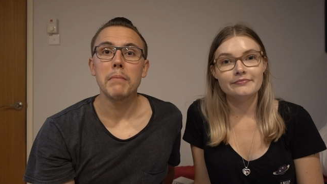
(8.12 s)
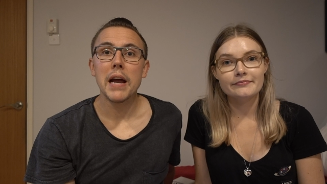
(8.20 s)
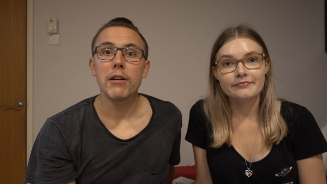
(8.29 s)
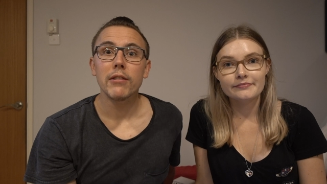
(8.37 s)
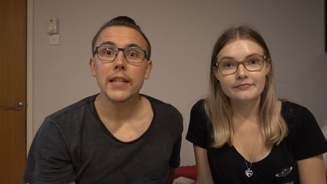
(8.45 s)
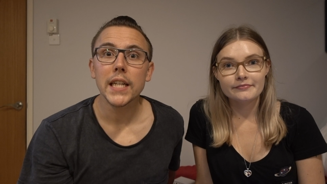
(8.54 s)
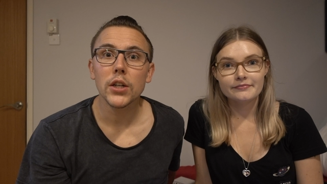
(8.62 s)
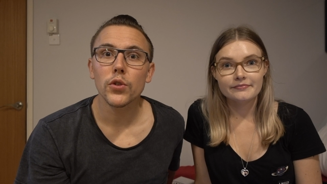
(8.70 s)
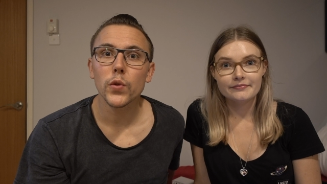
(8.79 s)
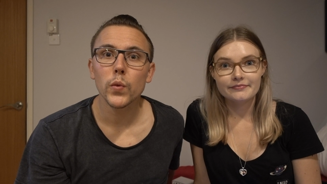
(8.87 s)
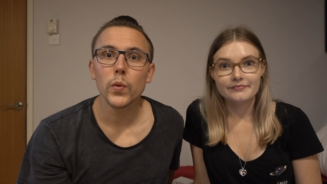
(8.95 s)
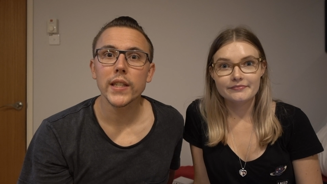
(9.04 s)
Speaker 1: Merry
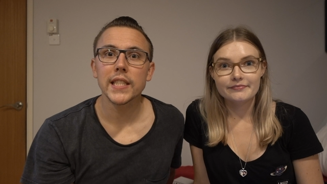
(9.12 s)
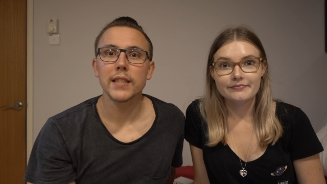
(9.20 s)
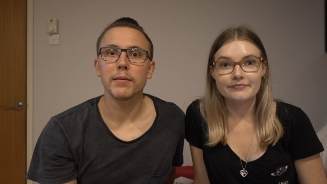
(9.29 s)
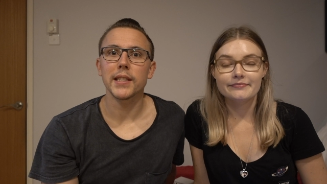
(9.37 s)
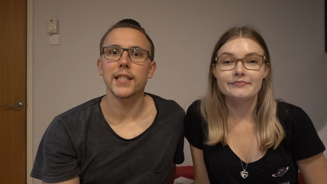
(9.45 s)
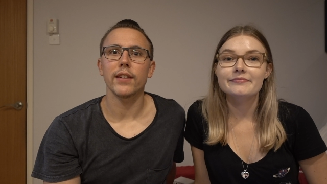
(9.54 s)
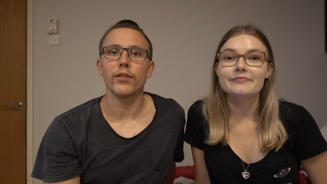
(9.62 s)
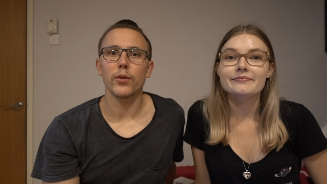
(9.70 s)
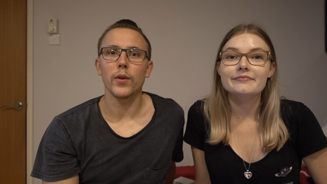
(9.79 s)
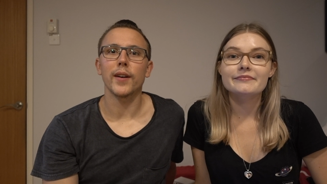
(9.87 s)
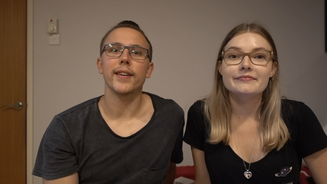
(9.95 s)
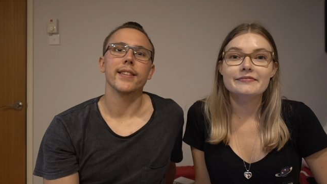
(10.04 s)
Christmas,
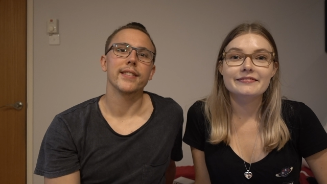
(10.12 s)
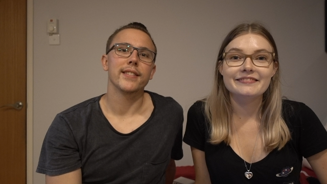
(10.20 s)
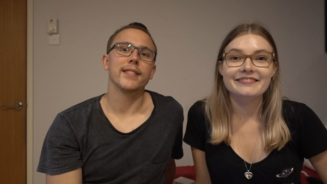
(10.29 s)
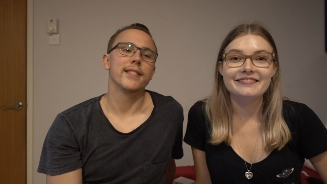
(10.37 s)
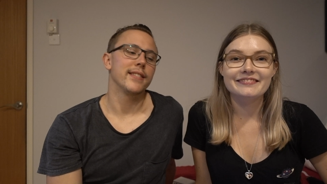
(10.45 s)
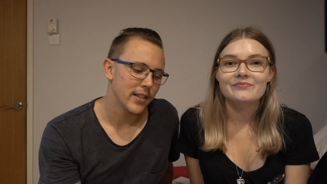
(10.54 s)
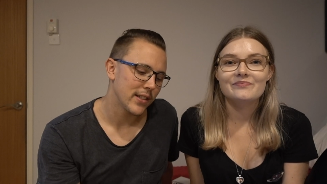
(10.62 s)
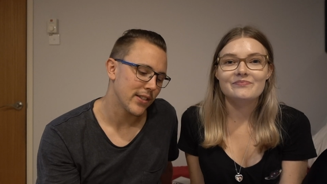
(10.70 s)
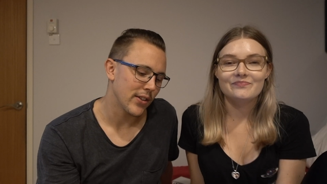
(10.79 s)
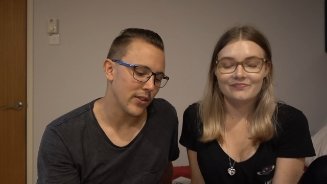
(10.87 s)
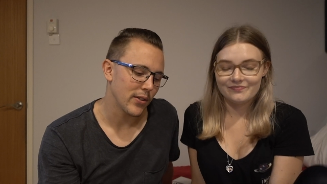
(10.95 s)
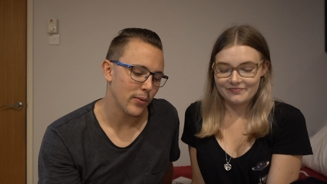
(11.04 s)
everyone!
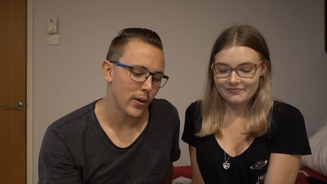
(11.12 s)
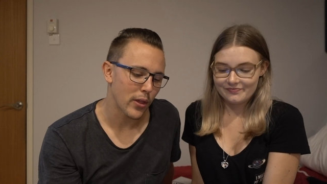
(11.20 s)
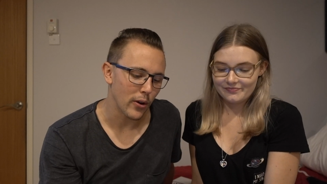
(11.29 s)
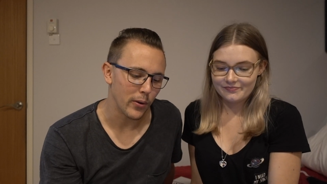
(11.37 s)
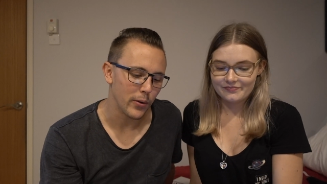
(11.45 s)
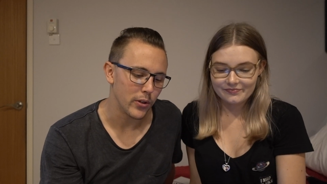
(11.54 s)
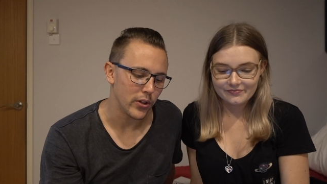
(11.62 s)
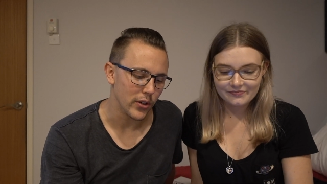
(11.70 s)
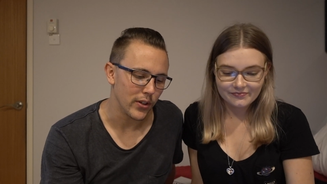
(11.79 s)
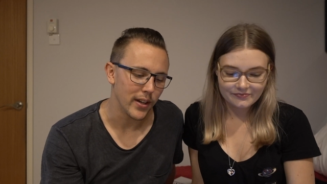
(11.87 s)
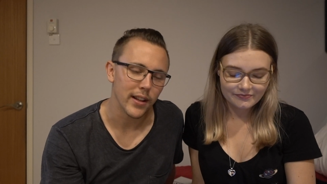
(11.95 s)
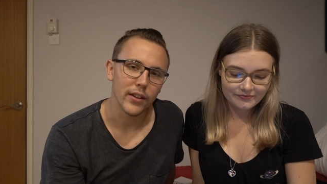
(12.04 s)
So we thought we would
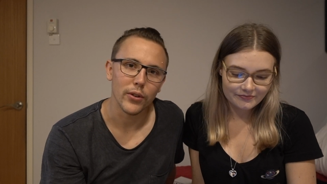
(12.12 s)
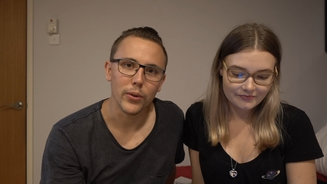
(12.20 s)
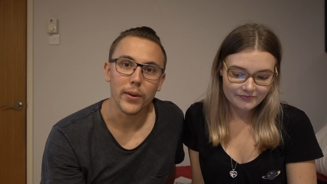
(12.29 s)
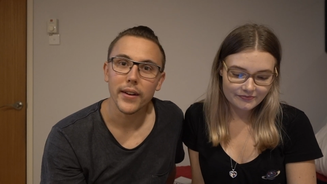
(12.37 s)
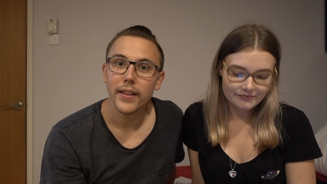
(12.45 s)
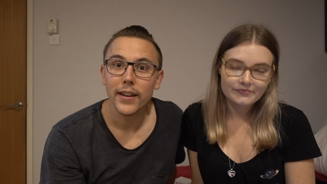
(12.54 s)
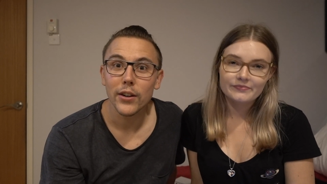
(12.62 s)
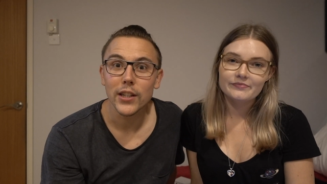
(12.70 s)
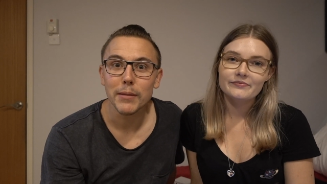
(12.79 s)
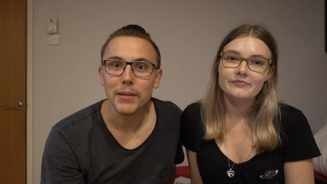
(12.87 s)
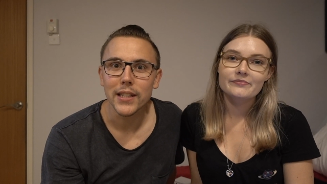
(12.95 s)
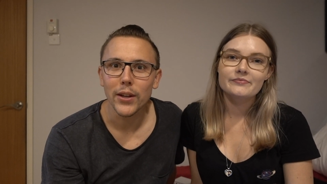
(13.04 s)
do a little
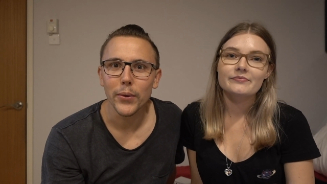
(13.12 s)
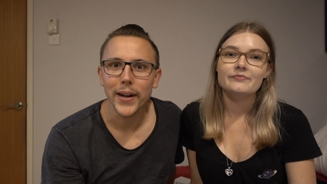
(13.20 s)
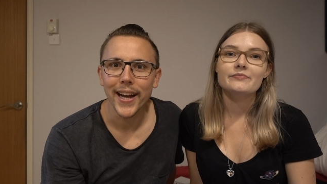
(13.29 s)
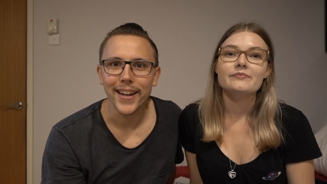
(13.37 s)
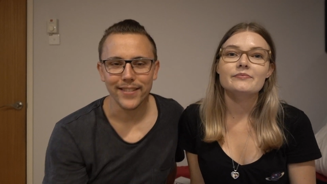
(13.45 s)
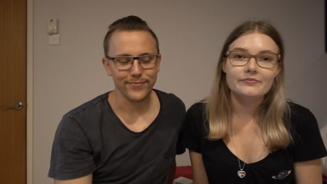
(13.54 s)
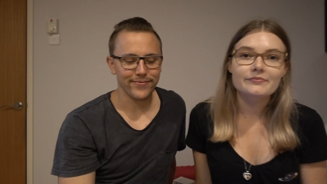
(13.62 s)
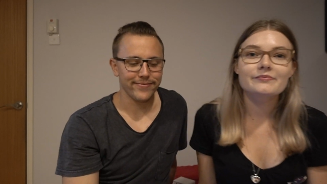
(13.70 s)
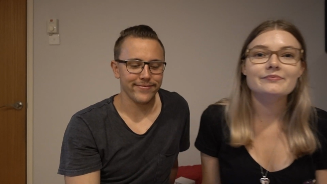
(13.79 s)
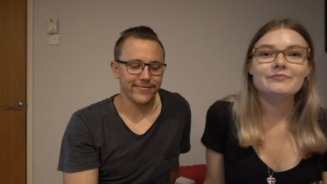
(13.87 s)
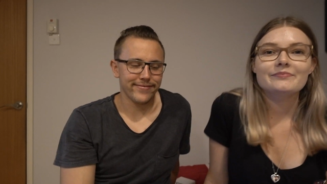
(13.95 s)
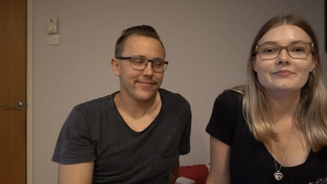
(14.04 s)
Christmas Q&A.
Speaker 2: Let's
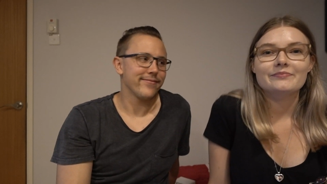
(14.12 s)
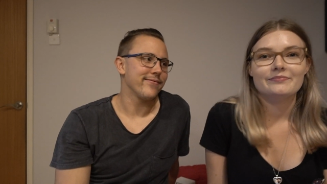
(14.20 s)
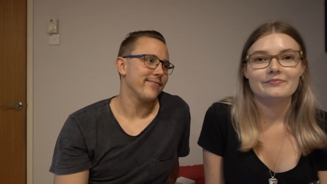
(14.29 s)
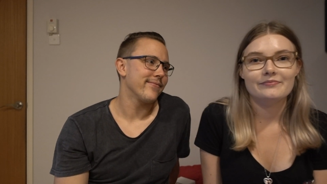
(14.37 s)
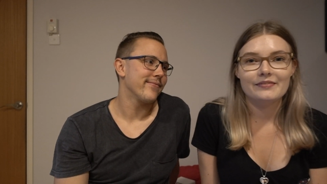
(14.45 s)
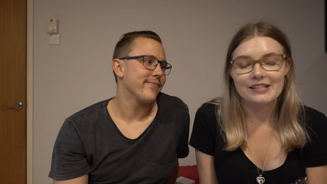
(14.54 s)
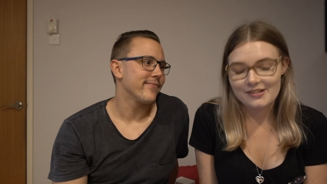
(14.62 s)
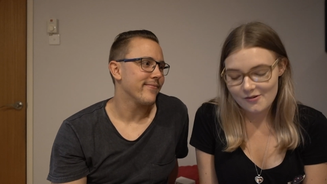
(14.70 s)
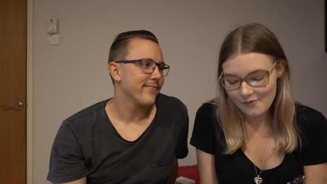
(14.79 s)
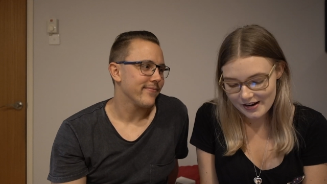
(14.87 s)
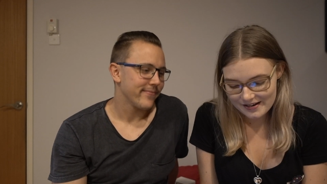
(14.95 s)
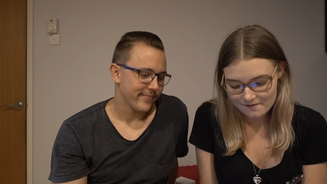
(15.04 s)

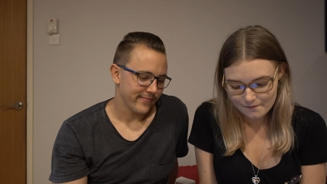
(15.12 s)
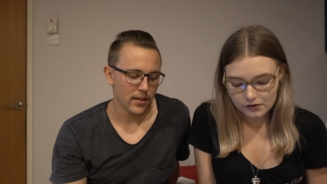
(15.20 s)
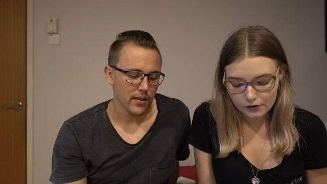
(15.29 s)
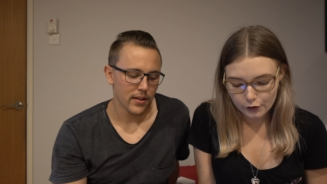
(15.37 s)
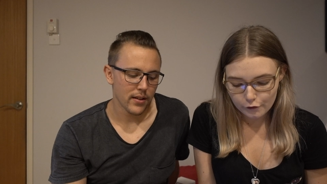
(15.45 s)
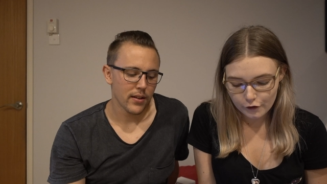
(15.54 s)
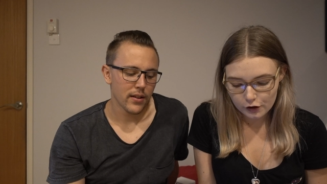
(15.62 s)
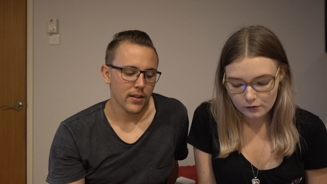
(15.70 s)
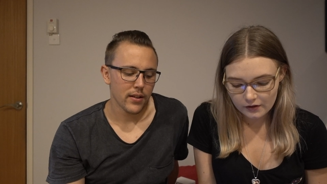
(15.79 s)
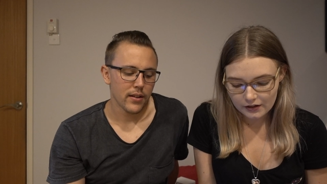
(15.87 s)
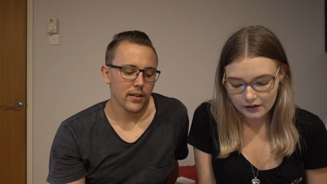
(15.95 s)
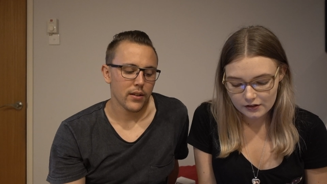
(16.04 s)
Speaker 1: do it.
Speaker 2: So the first
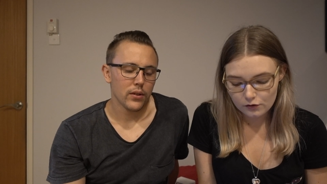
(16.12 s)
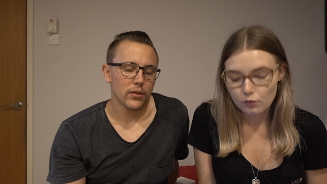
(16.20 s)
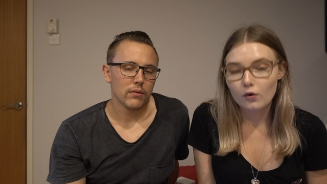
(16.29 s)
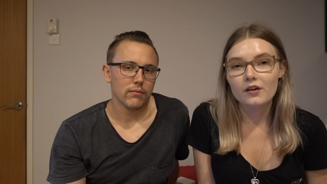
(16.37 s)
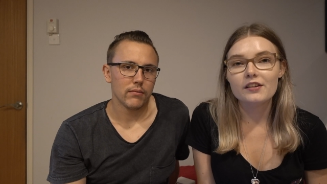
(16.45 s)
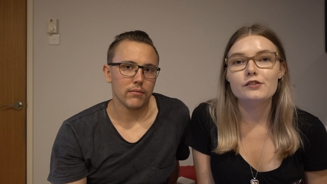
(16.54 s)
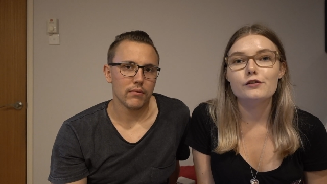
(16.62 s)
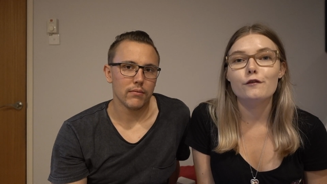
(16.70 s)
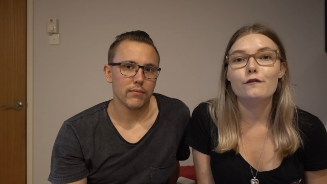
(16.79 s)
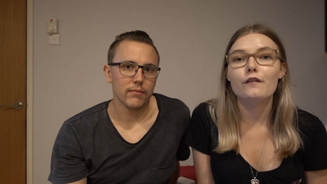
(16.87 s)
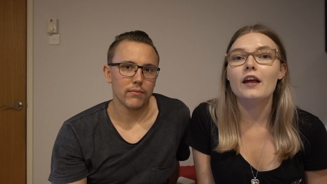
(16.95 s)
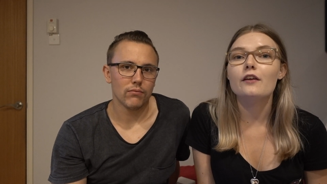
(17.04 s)
one is, what is your
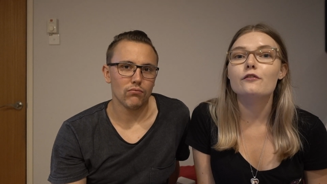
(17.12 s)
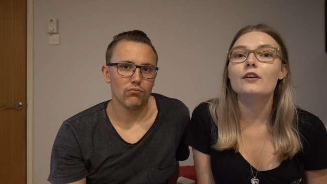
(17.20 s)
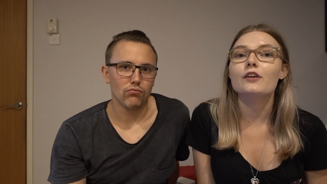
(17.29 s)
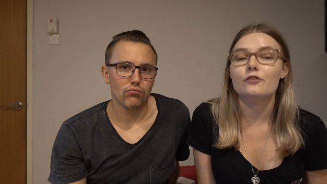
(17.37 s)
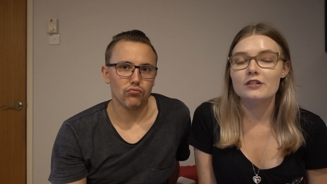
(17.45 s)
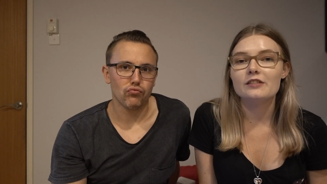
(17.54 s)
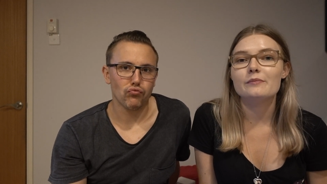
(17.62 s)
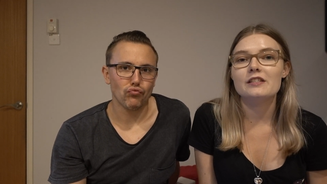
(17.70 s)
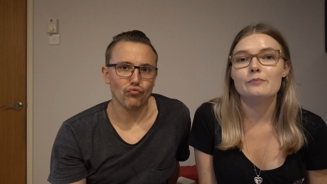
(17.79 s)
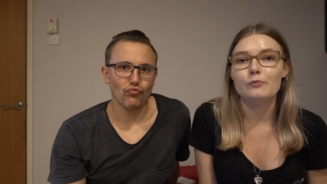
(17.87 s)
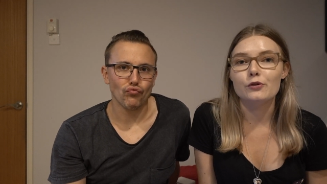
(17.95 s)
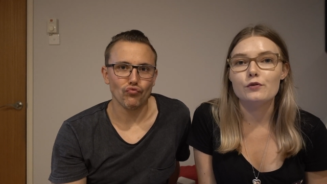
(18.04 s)
favourite
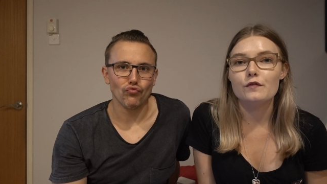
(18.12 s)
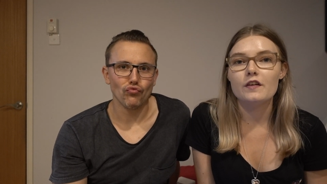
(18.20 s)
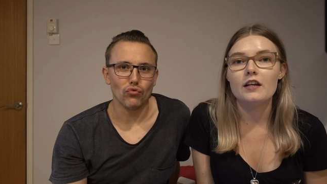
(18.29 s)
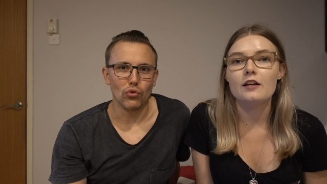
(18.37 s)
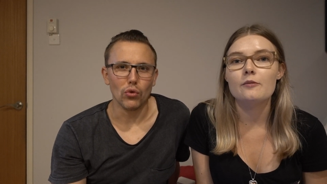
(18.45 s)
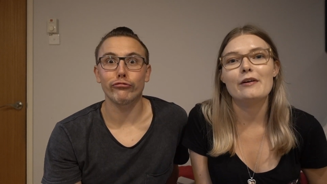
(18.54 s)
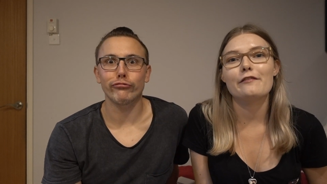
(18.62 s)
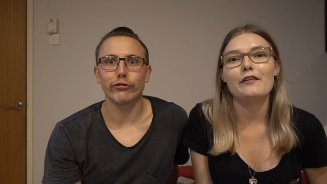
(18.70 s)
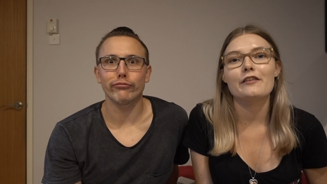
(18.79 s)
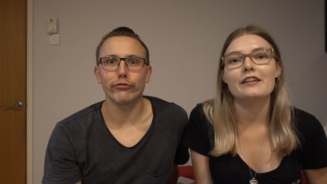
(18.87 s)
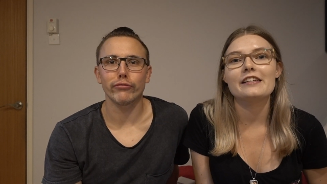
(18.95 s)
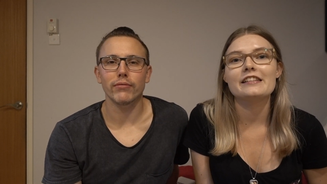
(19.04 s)
Christmas movie? My favourite